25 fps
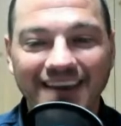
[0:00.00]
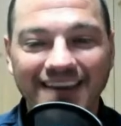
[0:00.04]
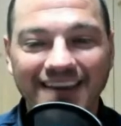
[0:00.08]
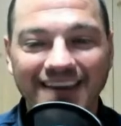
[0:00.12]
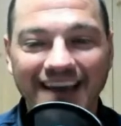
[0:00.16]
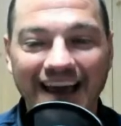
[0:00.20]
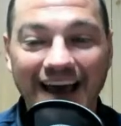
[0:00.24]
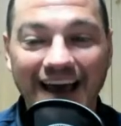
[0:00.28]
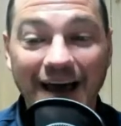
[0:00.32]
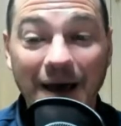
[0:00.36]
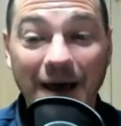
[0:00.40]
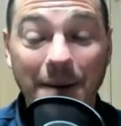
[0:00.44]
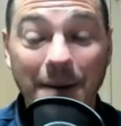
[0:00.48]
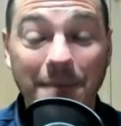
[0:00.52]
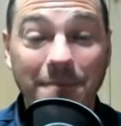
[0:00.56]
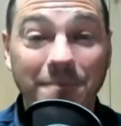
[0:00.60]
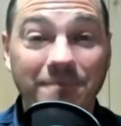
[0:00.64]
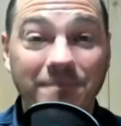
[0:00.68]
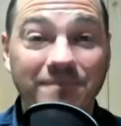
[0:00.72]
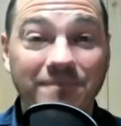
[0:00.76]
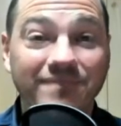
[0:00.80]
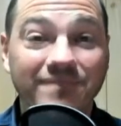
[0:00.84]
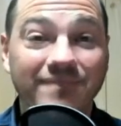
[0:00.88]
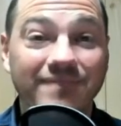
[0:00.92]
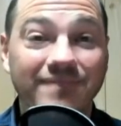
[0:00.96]

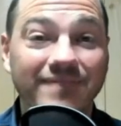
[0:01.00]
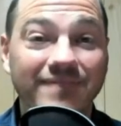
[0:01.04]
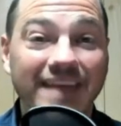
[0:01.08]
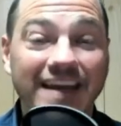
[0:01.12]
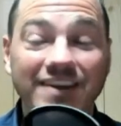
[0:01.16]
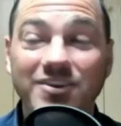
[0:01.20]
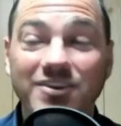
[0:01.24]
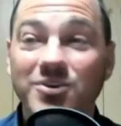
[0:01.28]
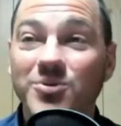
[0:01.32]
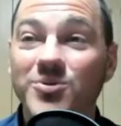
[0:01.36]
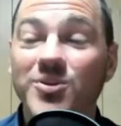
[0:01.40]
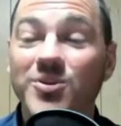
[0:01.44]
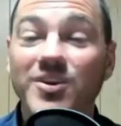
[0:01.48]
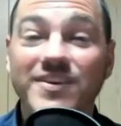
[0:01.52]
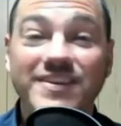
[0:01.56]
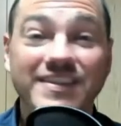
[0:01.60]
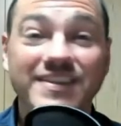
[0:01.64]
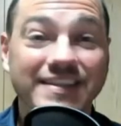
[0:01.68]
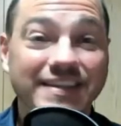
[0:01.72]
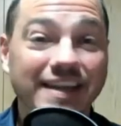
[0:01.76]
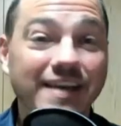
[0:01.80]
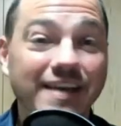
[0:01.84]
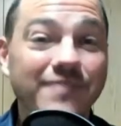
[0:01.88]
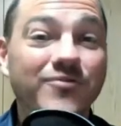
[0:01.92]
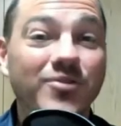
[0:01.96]
That dude looks
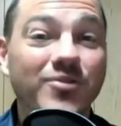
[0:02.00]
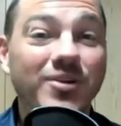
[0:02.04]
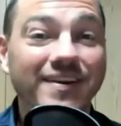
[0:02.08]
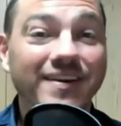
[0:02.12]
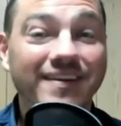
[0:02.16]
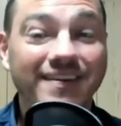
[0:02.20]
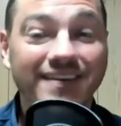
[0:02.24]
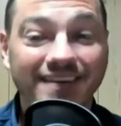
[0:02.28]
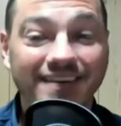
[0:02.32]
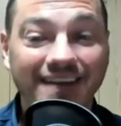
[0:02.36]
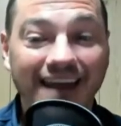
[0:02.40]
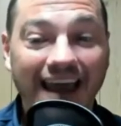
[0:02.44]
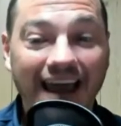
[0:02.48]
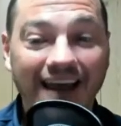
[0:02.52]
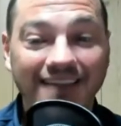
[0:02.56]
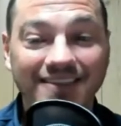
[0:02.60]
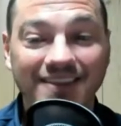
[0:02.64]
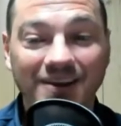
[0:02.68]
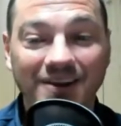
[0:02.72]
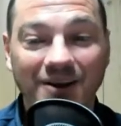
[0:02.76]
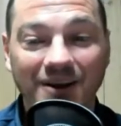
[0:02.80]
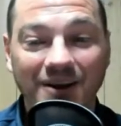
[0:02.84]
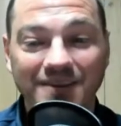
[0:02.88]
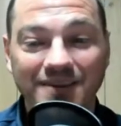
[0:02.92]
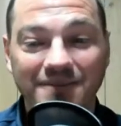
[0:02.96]
different out
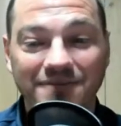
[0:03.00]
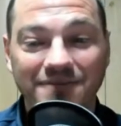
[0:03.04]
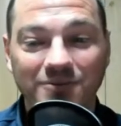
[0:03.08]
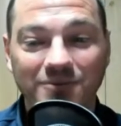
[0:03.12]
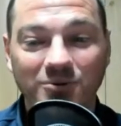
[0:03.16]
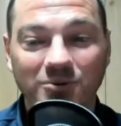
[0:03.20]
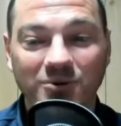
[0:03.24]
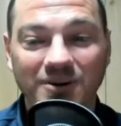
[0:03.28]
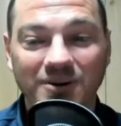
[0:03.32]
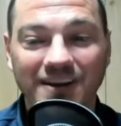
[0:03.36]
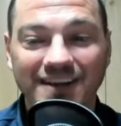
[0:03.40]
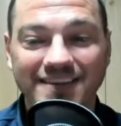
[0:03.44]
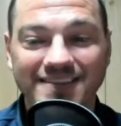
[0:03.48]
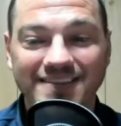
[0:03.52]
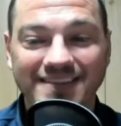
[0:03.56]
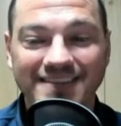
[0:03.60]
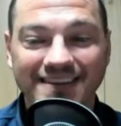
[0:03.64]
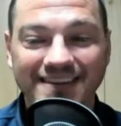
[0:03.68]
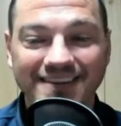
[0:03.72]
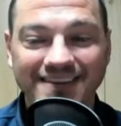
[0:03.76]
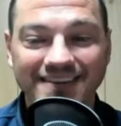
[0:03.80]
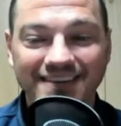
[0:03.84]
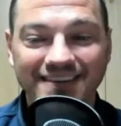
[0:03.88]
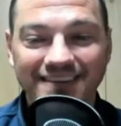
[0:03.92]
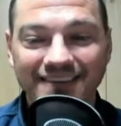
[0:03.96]
there on the floor, doesn't he?